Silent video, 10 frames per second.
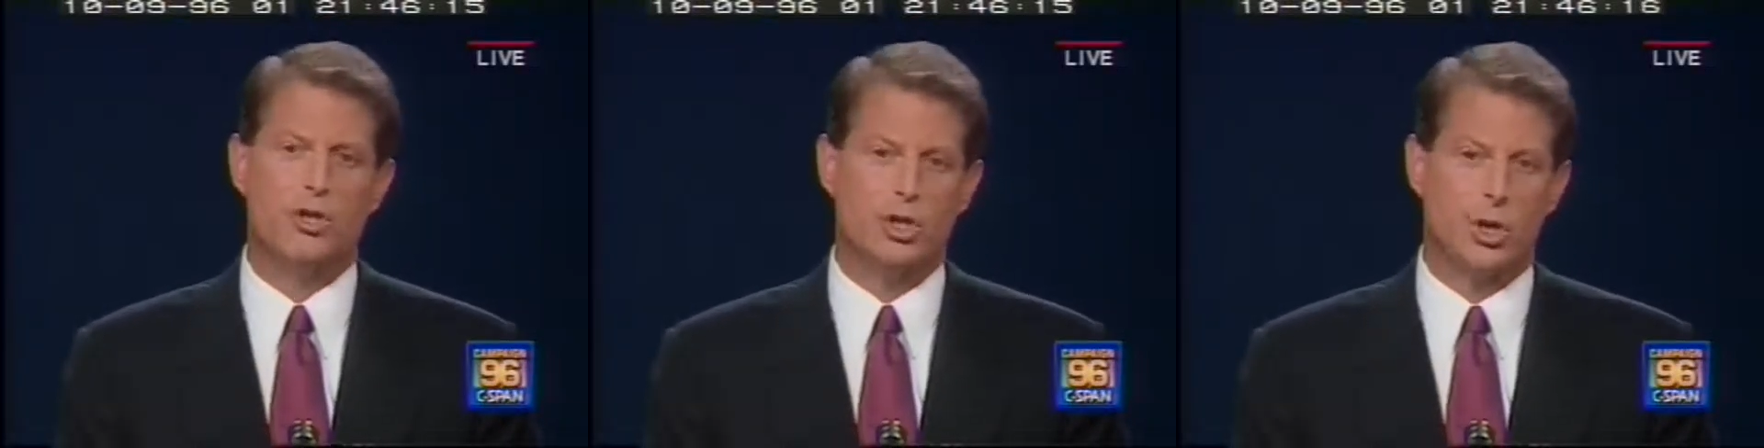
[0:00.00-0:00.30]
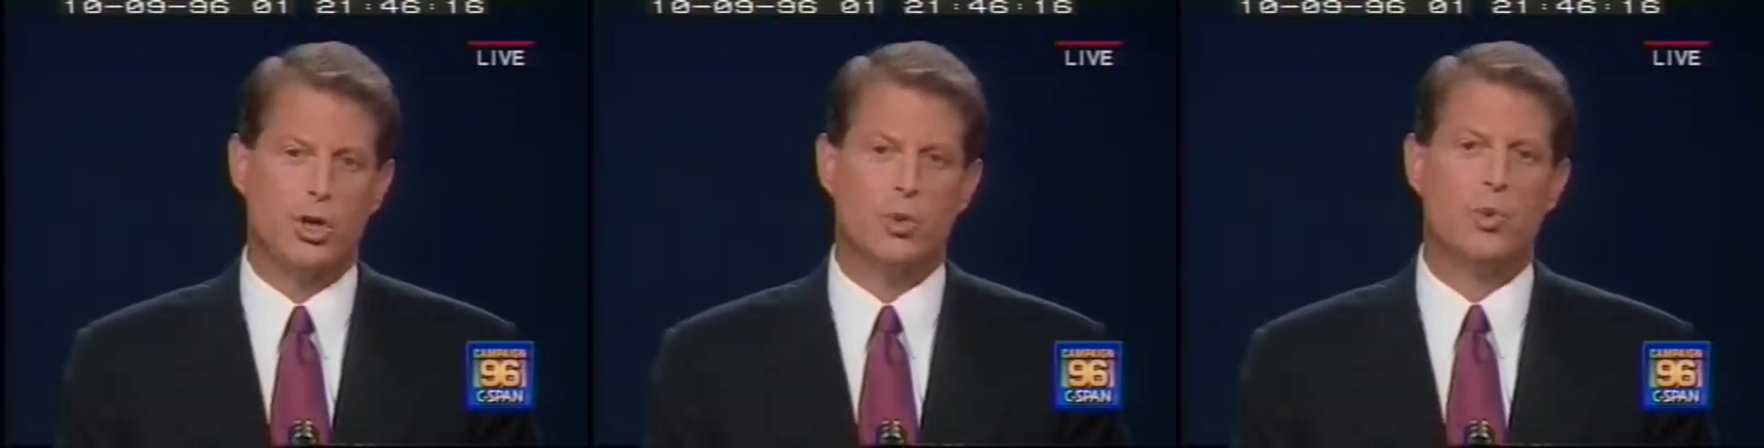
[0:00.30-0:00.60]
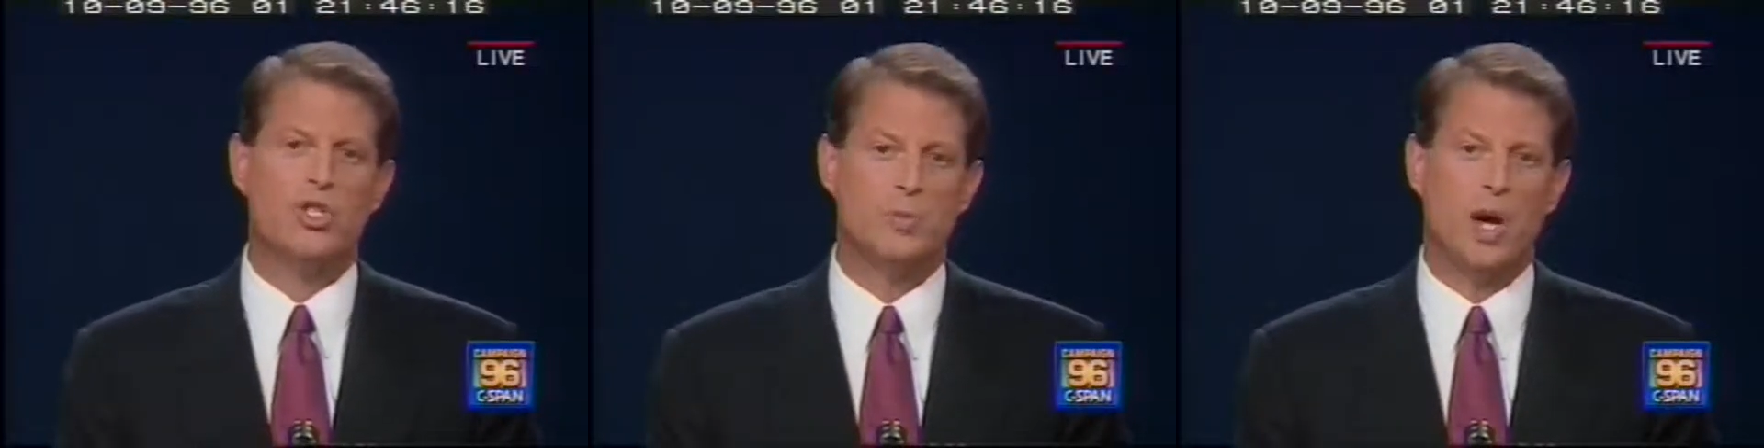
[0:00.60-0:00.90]
certain
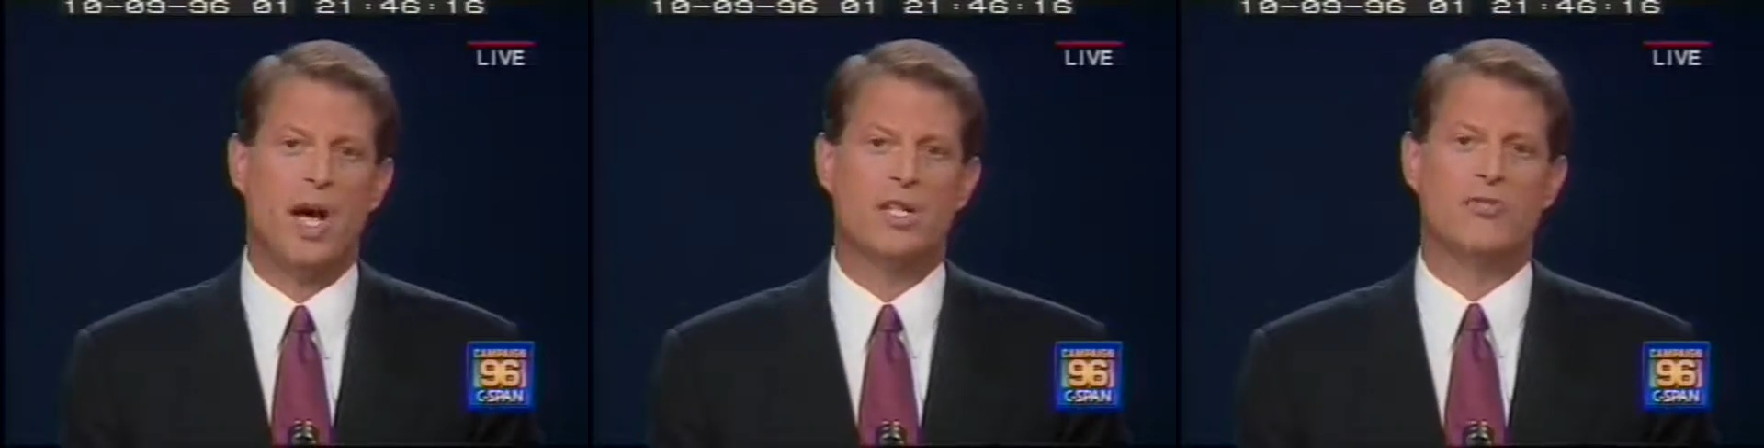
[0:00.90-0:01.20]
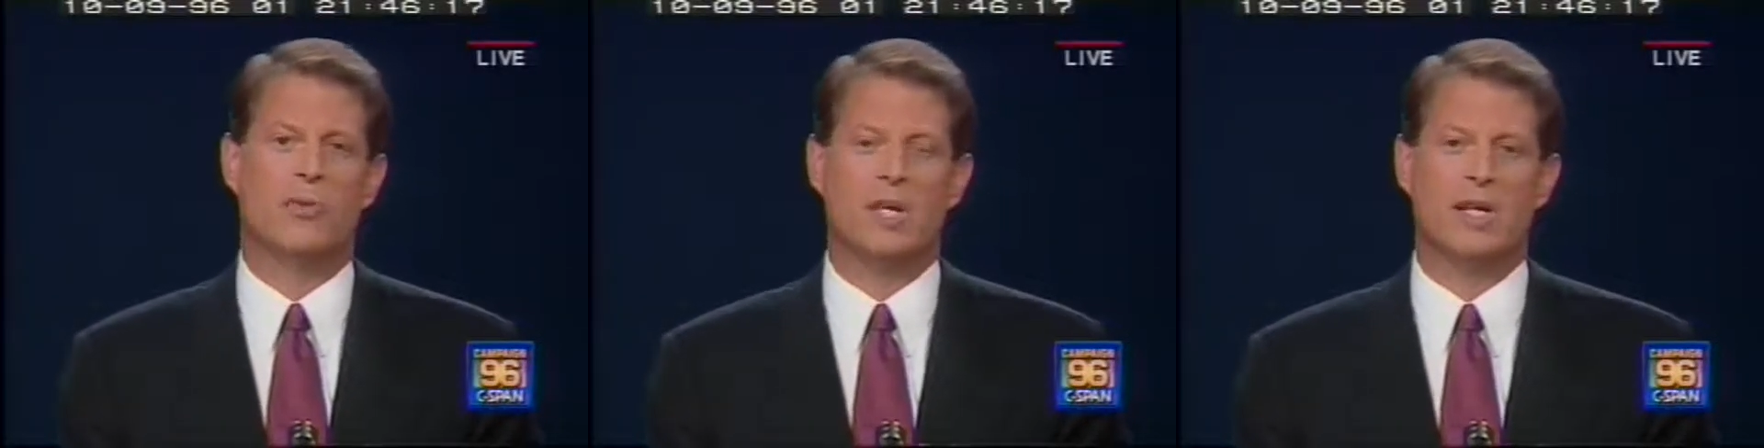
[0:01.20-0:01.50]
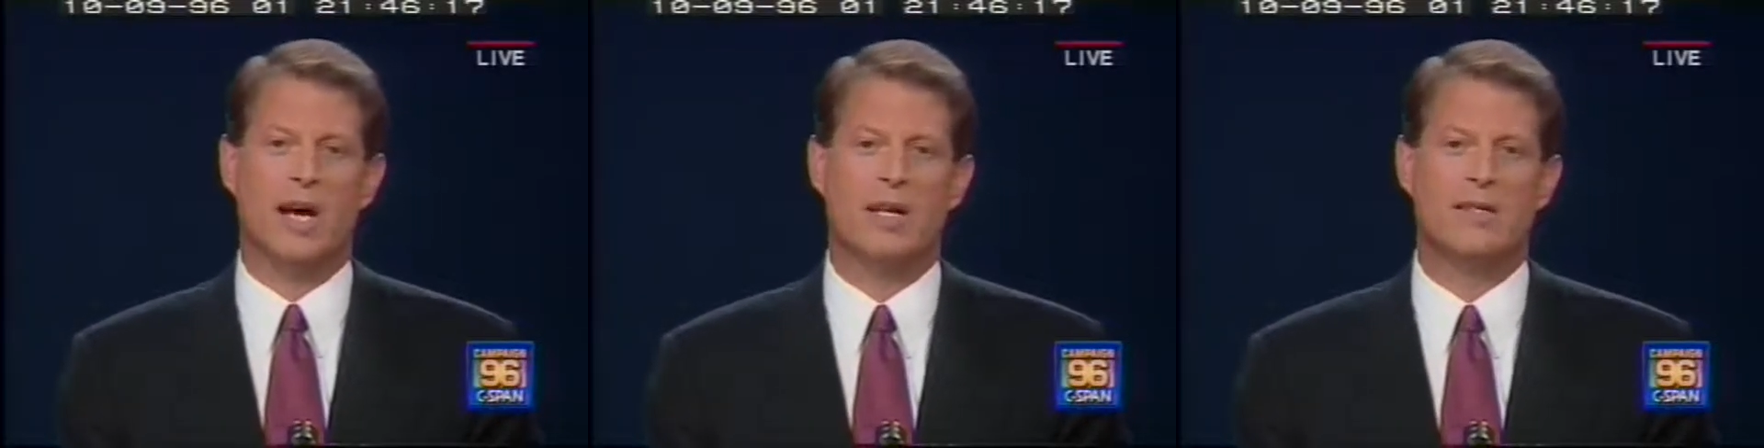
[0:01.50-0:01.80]
response from the
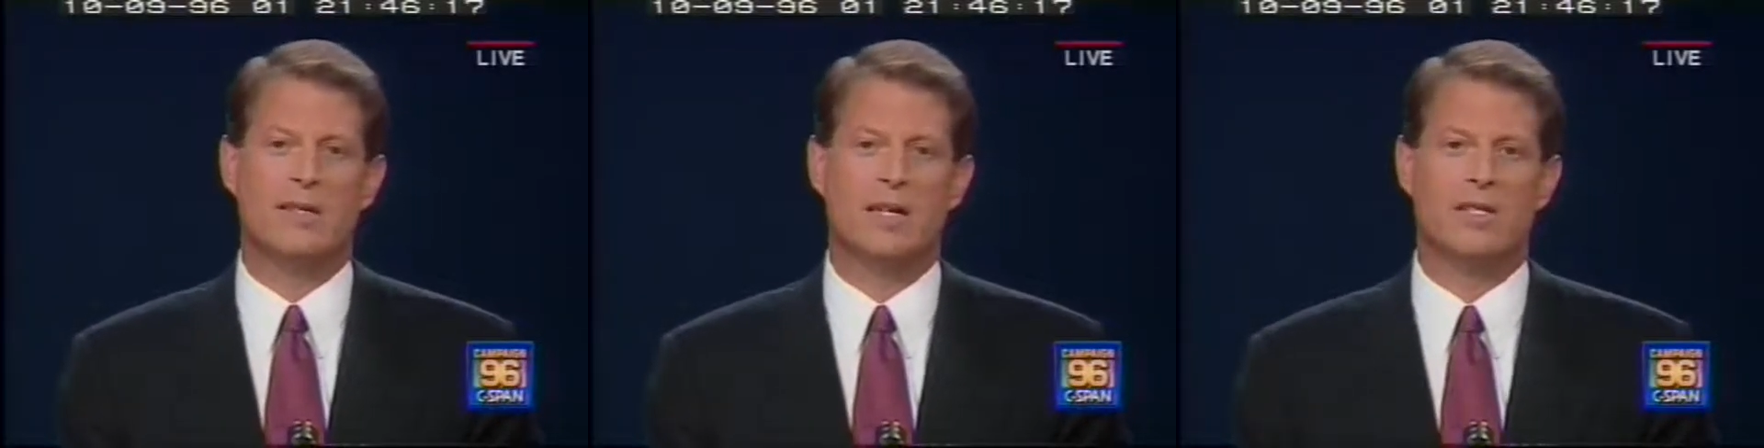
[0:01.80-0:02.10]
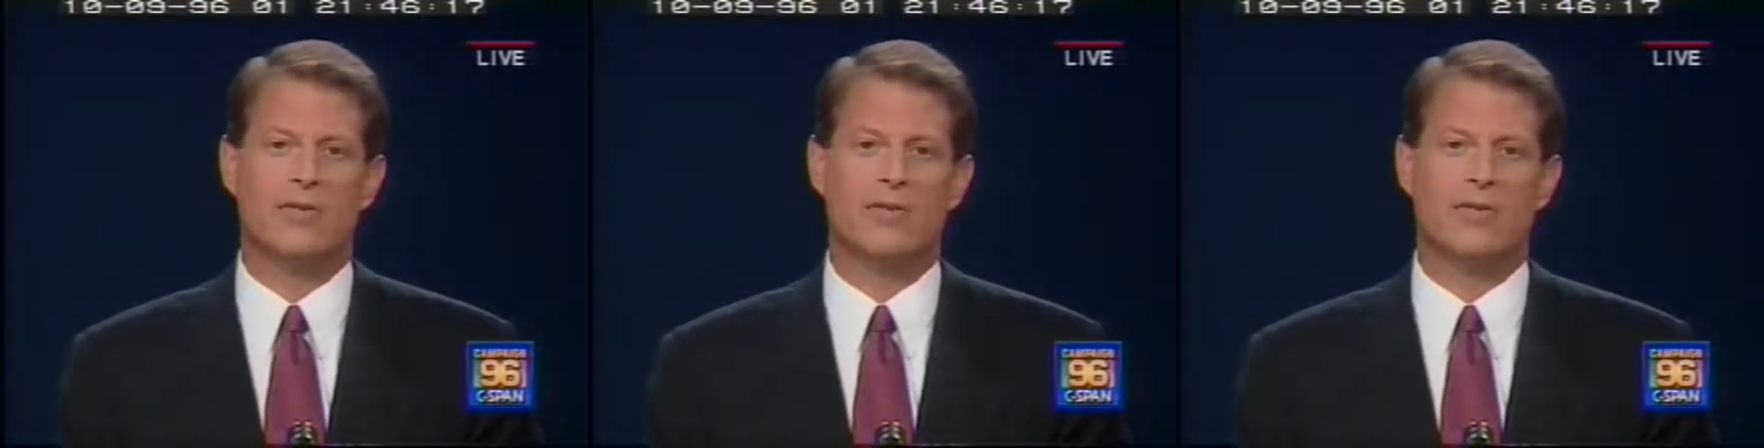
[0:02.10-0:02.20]
United States